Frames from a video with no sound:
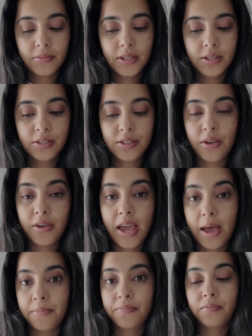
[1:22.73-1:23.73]
So
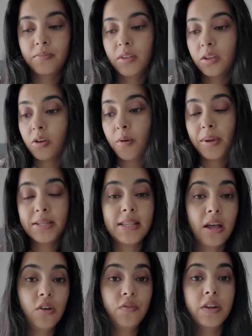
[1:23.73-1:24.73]
yeah, got
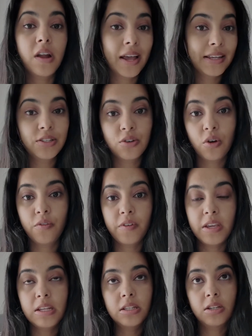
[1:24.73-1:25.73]
myself an iced
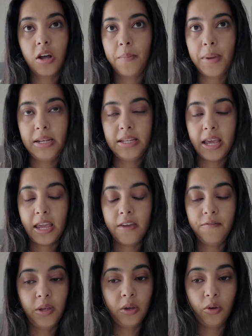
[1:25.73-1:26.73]
coffee to start my day.
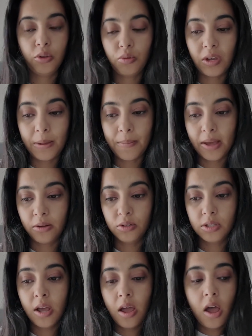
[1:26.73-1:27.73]
I've been going through
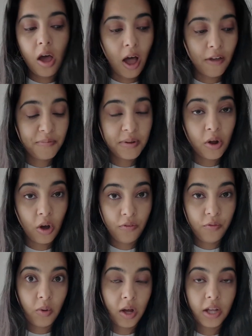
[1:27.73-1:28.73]
emails. I've been
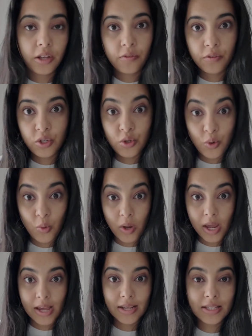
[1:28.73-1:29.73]
off work for 2
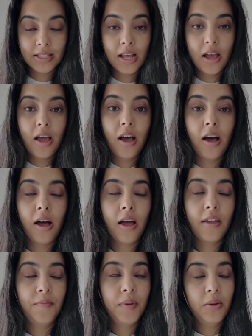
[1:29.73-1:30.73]
weeks.
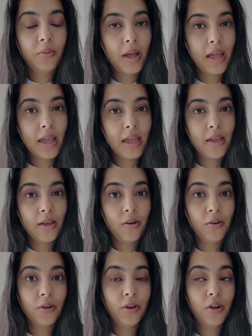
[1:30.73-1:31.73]
I've been away
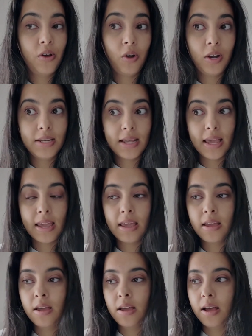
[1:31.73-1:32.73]
on holiday,
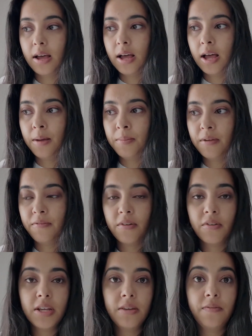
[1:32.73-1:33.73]
a
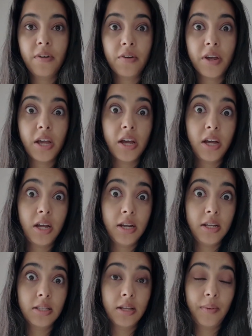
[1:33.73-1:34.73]
very, very
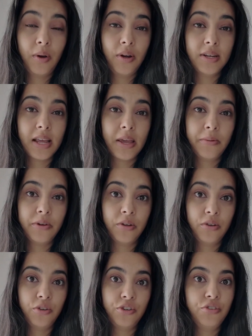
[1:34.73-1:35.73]
early summer holiday. We don't
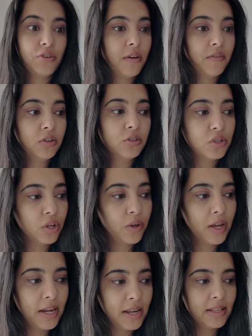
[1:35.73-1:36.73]
usually travel so
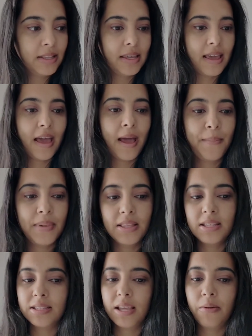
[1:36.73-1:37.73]
early in the year, but
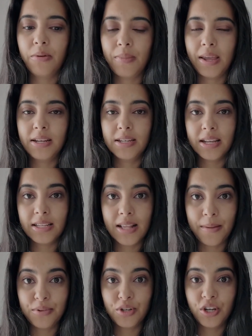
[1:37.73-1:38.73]
this year we made an
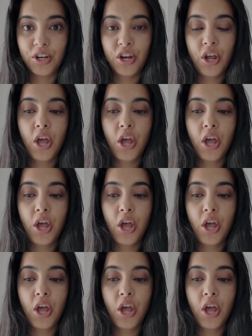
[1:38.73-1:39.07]
exception.